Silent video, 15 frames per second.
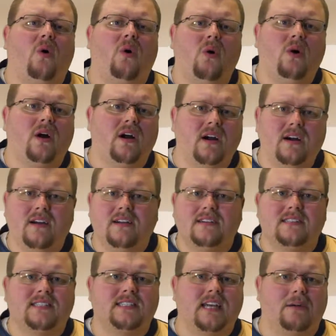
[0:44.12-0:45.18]
or
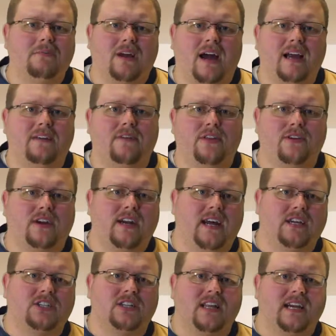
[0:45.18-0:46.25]
some kind of other
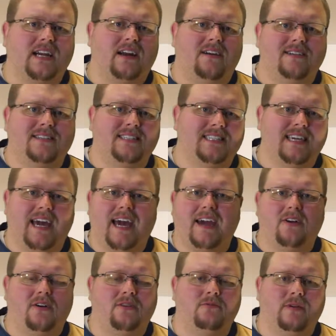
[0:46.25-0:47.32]
connection like an
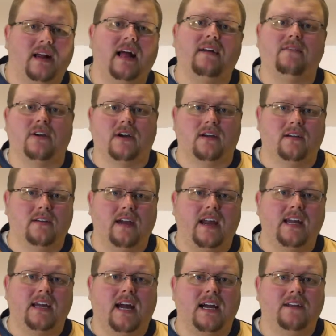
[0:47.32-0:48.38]
RCA or whatever.
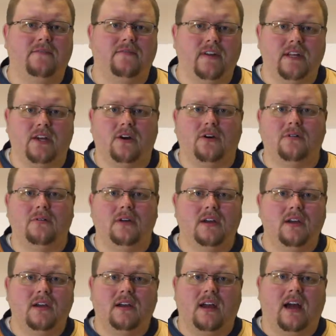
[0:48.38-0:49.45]
Any kind of video
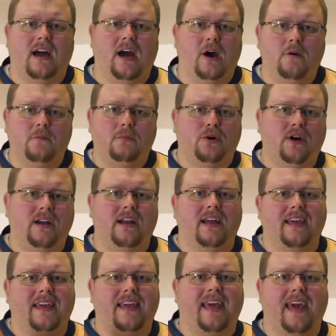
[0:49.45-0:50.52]
uh,
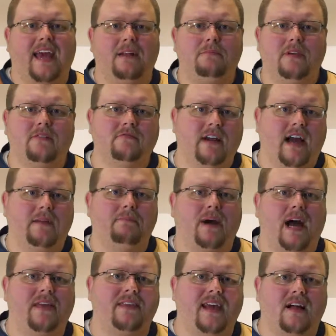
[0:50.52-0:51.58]
output can be
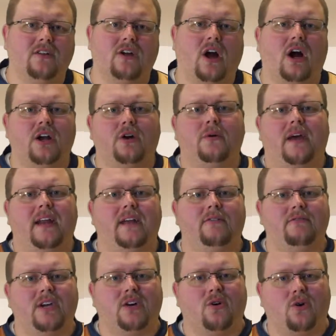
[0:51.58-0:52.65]
read by the Elgato and
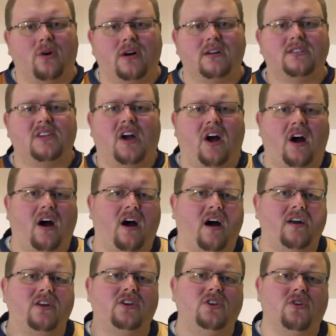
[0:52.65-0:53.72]
it records
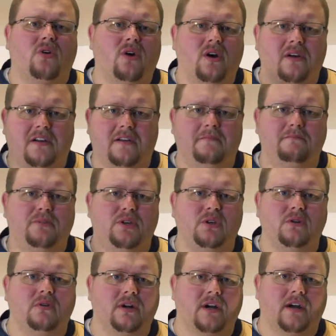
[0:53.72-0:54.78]
on your
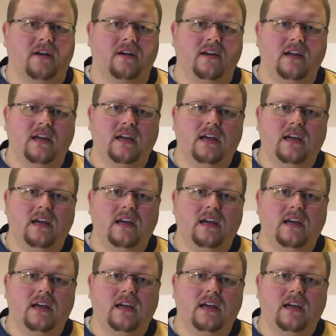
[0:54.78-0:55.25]
computer.